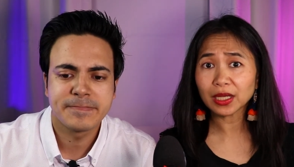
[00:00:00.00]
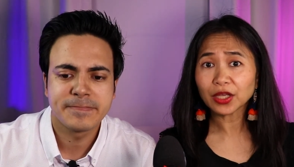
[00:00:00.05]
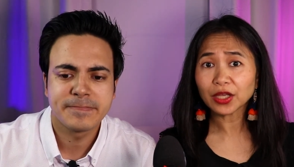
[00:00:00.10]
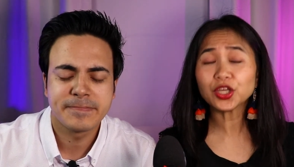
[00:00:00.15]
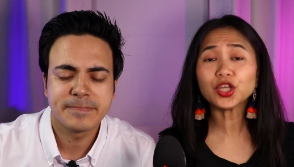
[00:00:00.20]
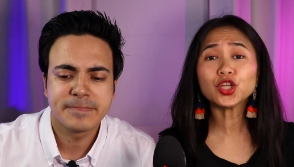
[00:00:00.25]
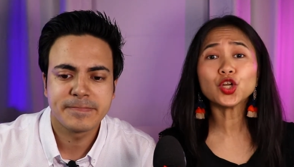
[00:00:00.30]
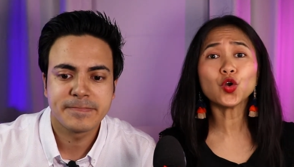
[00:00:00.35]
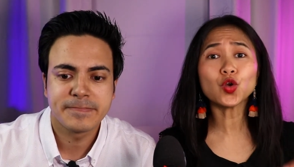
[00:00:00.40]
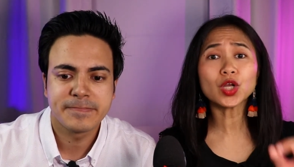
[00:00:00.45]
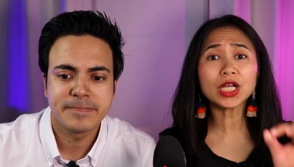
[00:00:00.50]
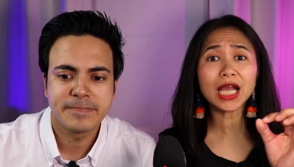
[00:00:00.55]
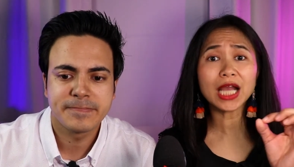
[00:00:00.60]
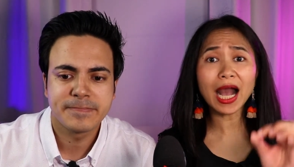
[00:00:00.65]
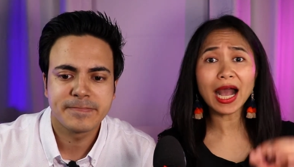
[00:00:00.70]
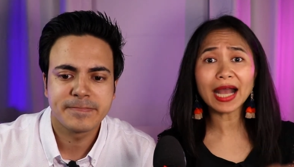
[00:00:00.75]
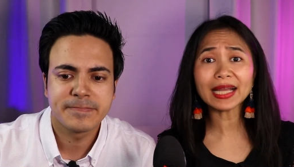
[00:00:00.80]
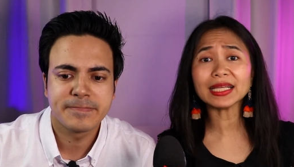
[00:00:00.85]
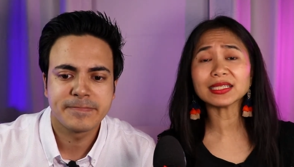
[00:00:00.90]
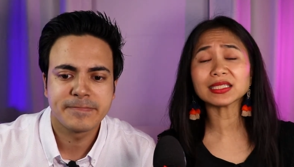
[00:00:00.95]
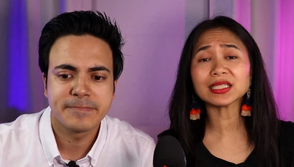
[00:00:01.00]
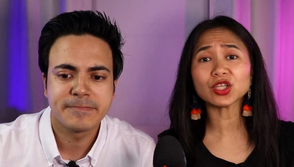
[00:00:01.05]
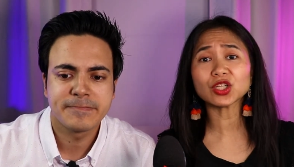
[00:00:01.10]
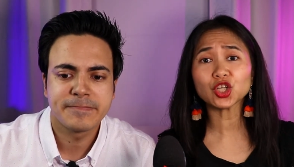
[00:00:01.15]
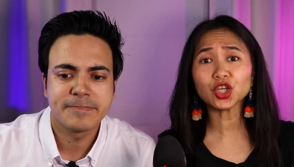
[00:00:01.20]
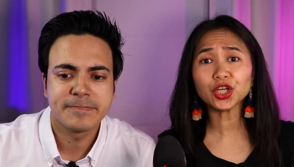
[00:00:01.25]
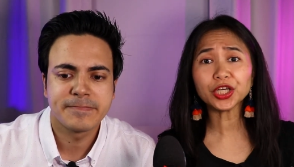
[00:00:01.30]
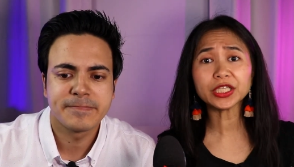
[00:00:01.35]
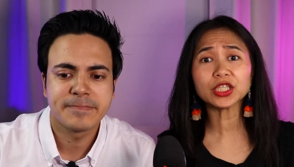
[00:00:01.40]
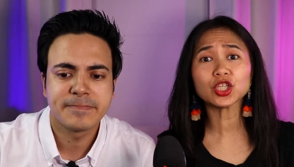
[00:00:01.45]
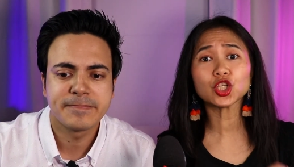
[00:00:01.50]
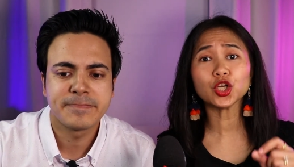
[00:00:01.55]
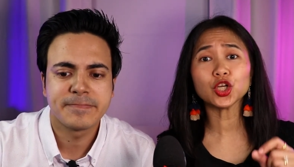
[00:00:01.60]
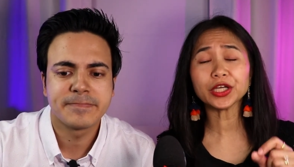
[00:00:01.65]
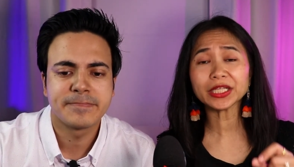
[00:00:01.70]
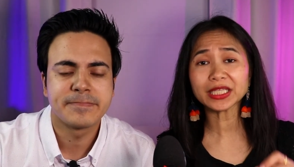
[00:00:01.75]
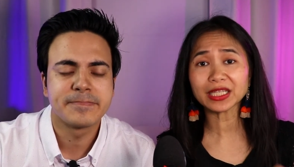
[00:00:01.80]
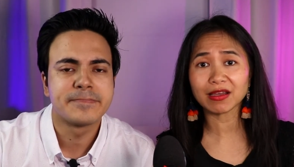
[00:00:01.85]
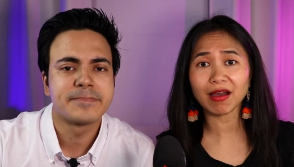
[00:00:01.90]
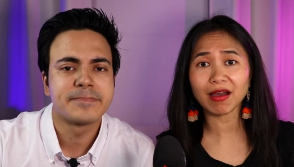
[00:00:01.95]
Speaker 1: You know, God is a good,
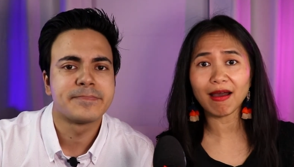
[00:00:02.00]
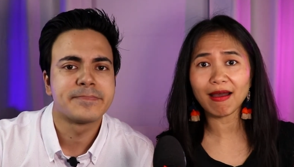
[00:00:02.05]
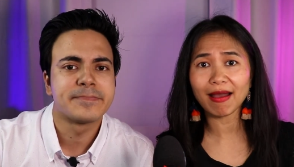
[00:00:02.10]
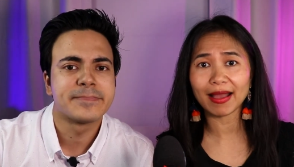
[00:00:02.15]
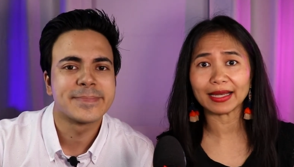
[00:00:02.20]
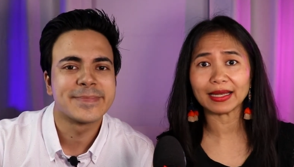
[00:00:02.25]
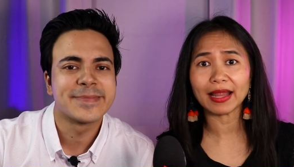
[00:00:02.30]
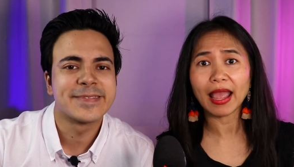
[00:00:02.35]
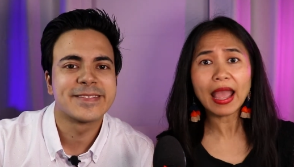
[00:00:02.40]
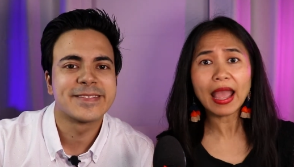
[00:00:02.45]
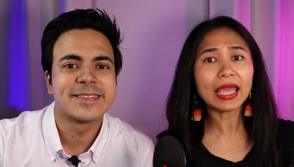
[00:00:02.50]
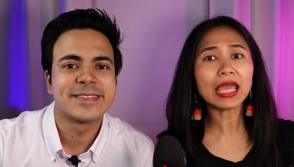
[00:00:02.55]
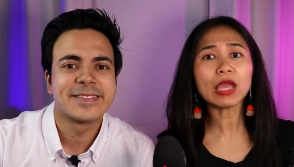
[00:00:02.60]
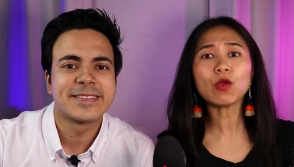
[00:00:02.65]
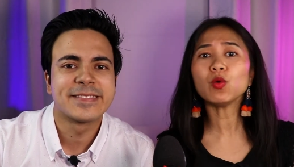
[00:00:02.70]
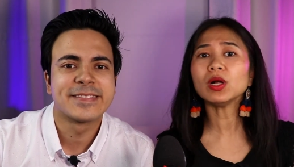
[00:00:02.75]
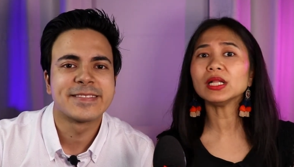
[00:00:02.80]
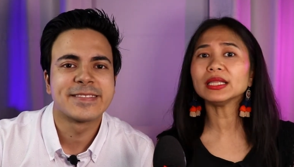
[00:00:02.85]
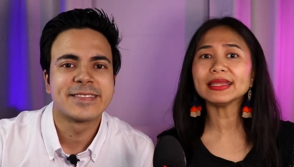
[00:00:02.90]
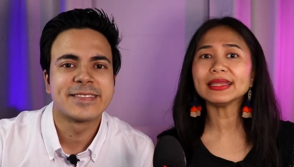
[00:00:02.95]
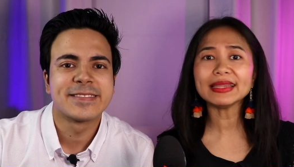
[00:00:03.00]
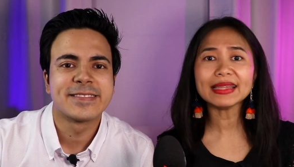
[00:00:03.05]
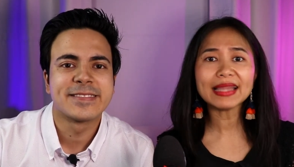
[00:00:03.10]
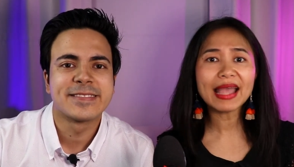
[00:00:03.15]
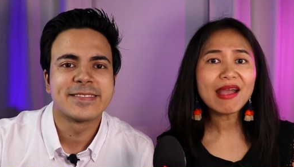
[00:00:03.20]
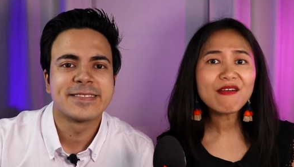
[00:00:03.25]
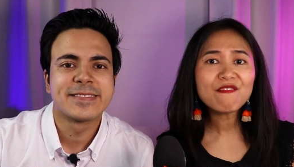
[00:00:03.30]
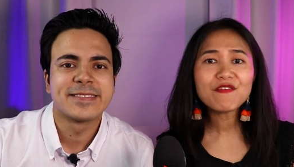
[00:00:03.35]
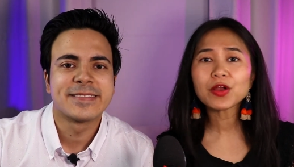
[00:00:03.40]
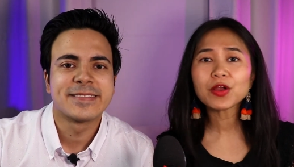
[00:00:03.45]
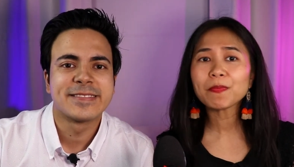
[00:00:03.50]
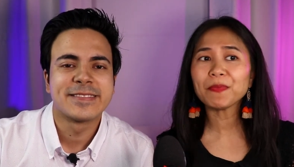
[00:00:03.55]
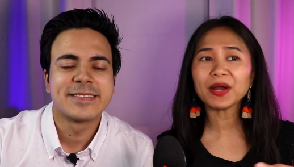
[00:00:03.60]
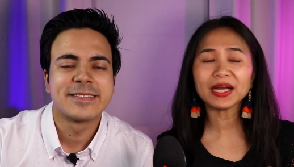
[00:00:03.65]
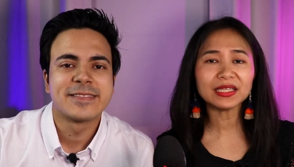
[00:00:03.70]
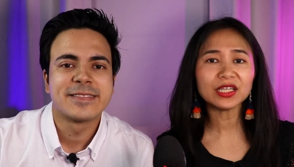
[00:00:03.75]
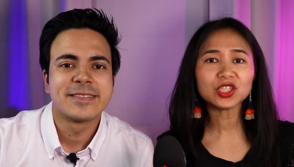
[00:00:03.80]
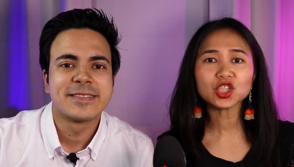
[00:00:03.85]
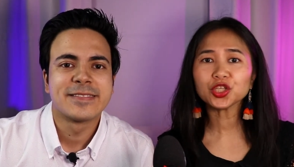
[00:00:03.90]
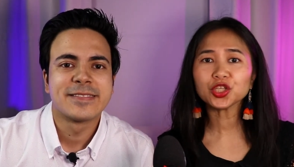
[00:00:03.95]
good God. He will never
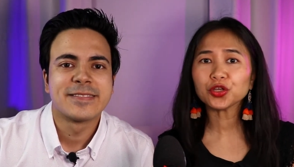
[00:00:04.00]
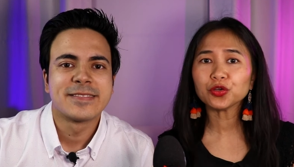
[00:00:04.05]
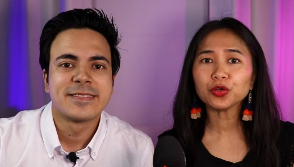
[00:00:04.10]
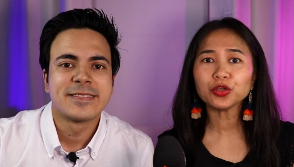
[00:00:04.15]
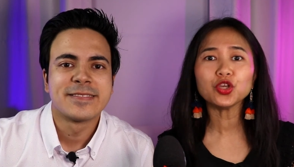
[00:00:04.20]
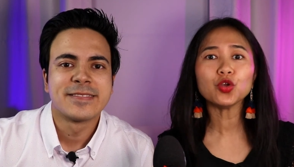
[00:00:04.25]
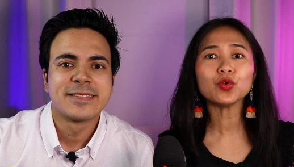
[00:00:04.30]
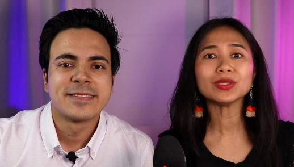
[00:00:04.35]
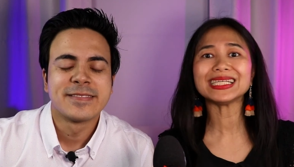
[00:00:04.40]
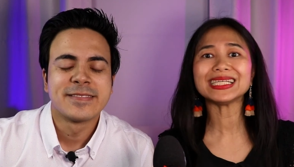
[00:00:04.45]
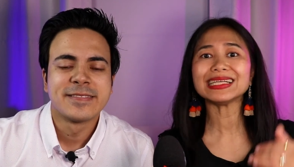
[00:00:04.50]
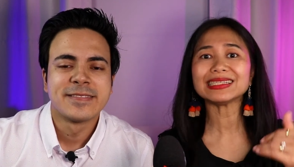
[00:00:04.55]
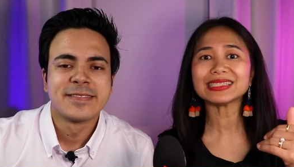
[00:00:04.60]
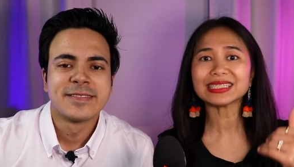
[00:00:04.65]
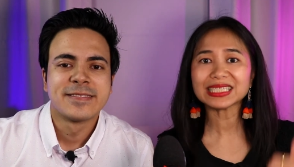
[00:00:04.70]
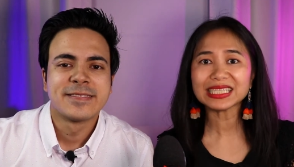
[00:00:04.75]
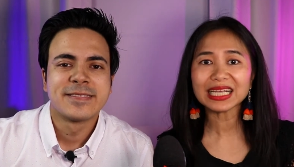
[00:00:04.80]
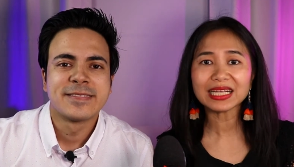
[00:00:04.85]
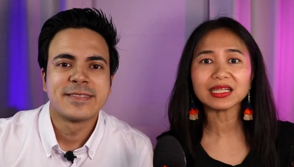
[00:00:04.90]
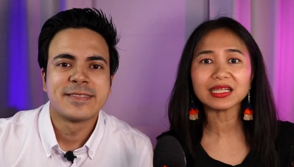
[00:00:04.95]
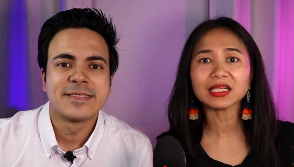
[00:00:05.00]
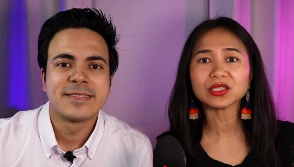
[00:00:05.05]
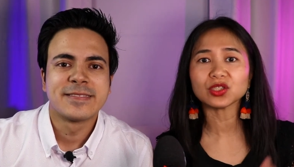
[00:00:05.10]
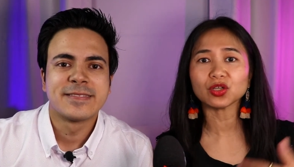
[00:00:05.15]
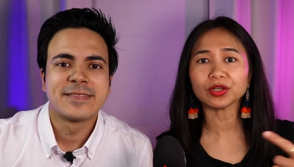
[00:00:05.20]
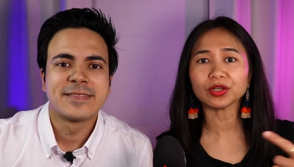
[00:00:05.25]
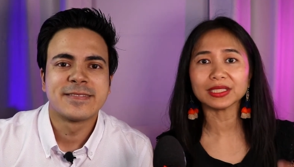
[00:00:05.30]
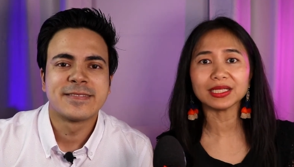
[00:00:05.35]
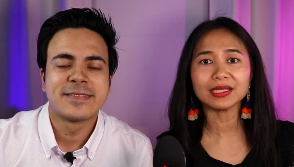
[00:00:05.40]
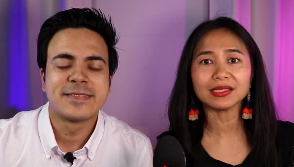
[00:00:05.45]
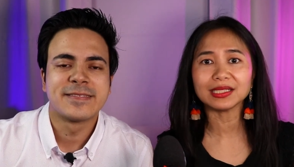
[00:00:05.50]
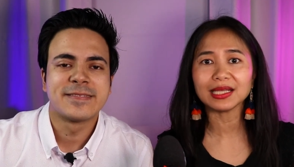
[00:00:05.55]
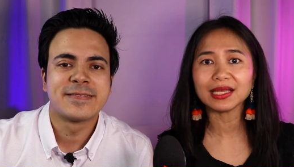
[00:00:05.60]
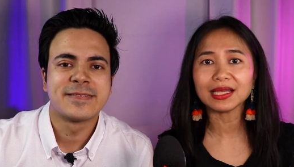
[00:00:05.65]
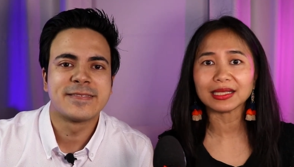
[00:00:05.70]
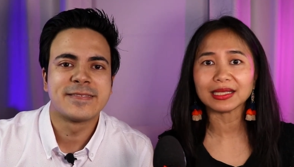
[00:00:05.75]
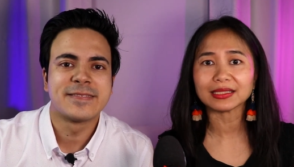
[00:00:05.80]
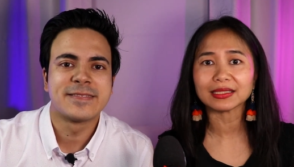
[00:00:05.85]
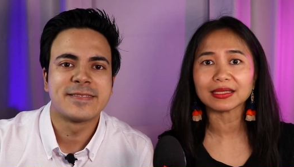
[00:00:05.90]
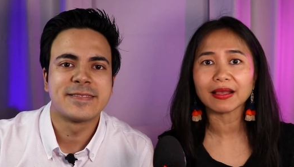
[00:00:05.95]
punish you using sickness or
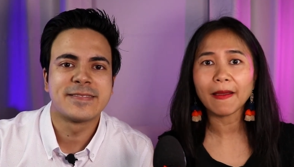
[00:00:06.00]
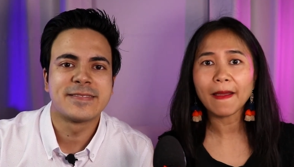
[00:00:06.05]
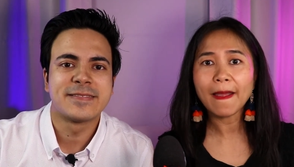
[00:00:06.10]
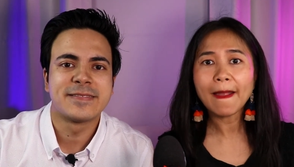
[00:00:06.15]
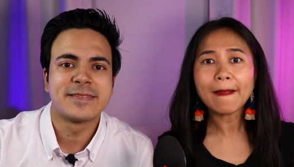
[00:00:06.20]
disease.